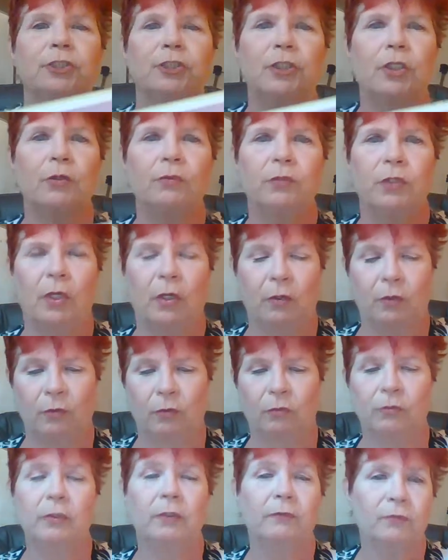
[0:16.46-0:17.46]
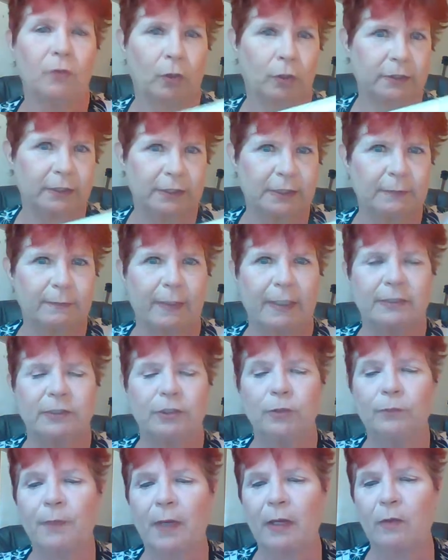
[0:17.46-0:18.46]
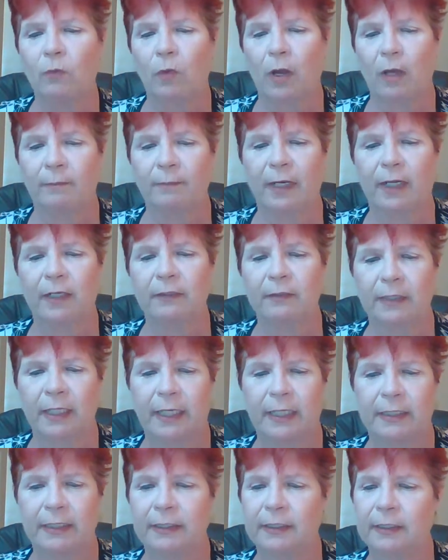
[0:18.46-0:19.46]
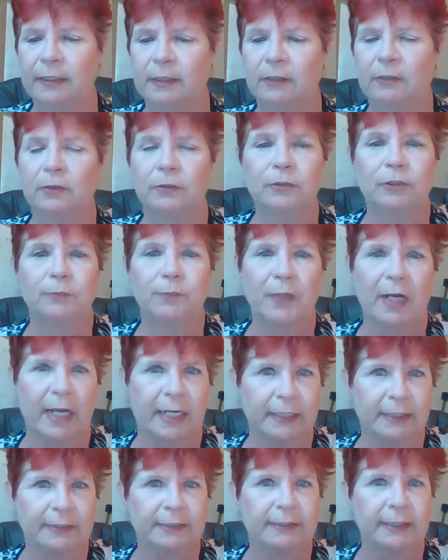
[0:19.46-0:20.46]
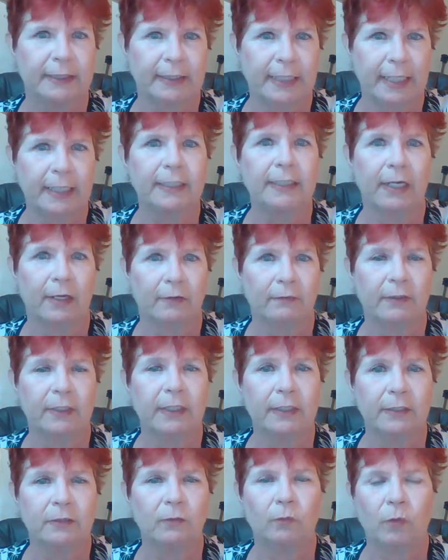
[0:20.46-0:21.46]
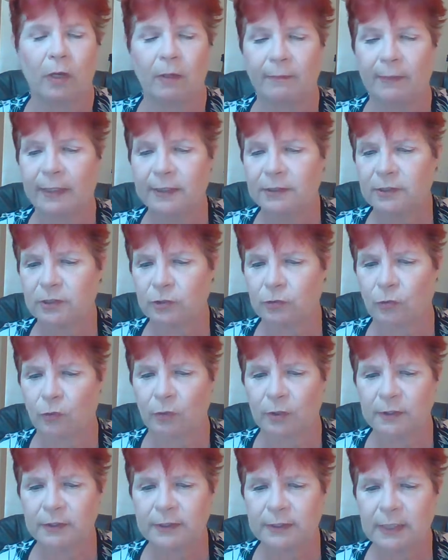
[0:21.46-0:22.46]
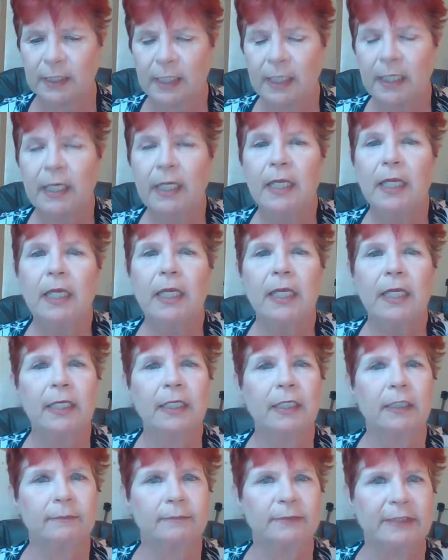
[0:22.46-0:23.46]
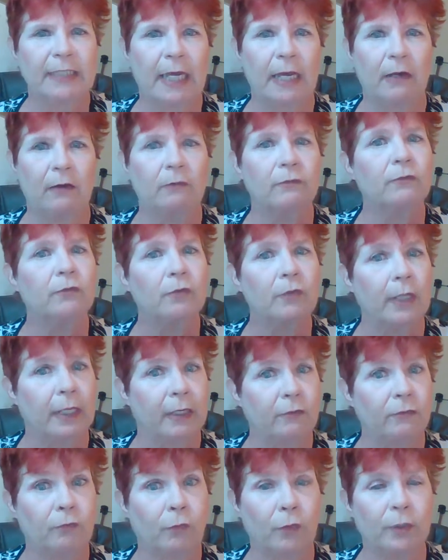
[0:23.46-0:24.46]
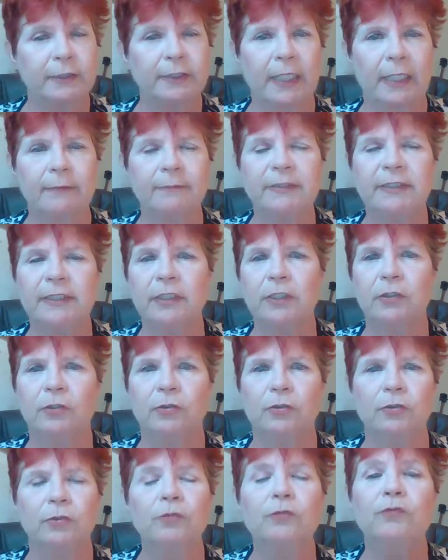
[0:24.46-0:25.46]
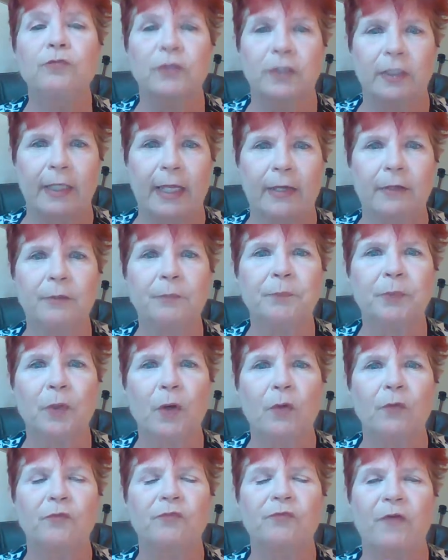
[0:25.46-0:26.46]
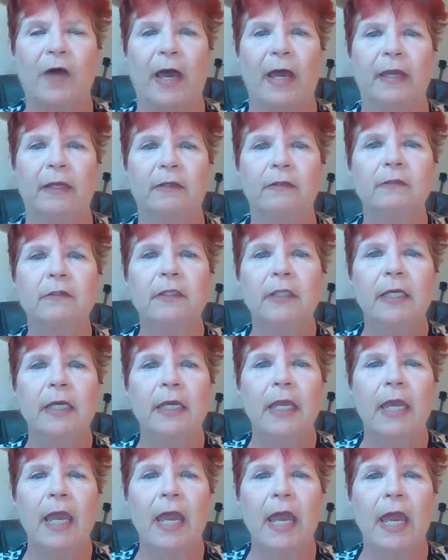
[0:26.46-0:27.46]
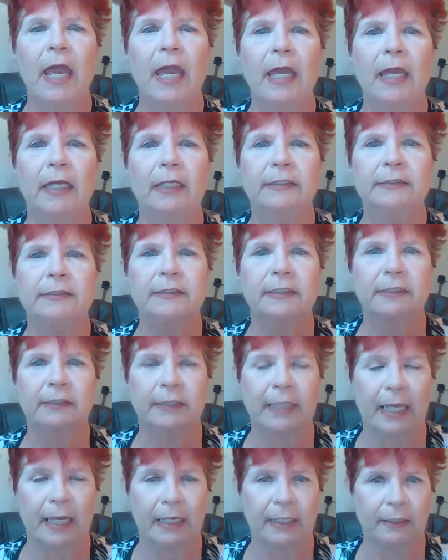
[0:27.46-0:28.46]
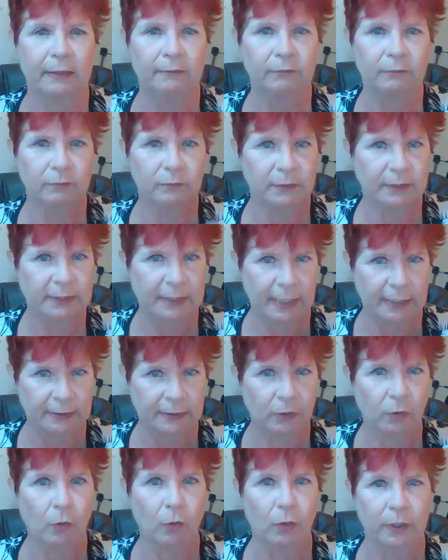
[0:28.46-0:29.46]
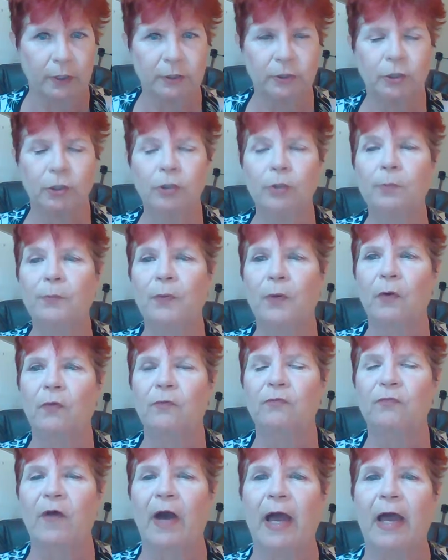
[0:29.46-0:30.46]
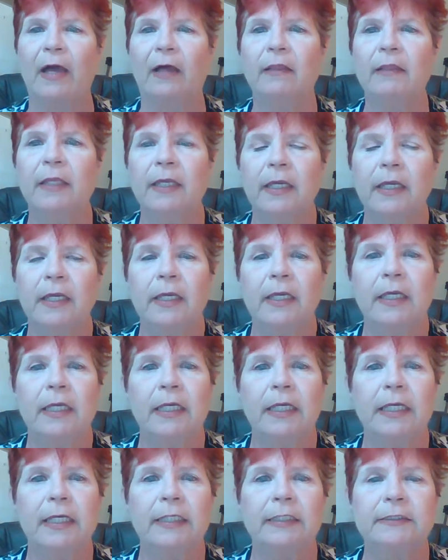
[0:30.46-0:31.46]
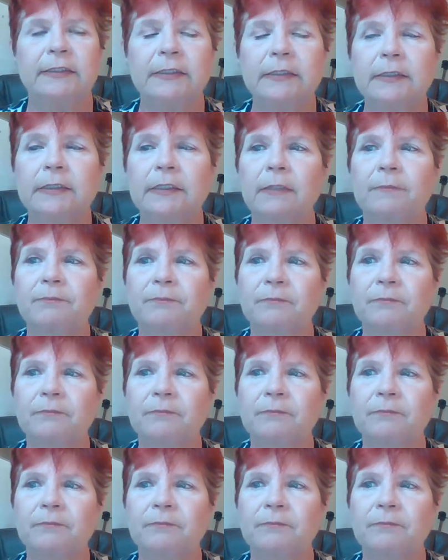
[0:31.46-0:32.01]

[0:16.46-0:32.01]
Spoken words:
you don't know, of course is sponsored by Walmart and it includes products that they carry at the Walmart stores. It comes out like four times a year. You fill out a profile and they send according to your profile. It's